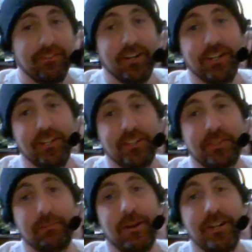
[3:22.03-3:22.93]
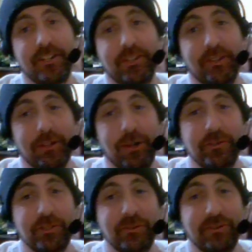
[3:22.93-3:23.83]
it's surprisingly
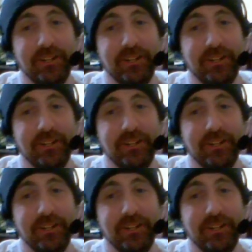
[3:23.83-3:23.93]
close to an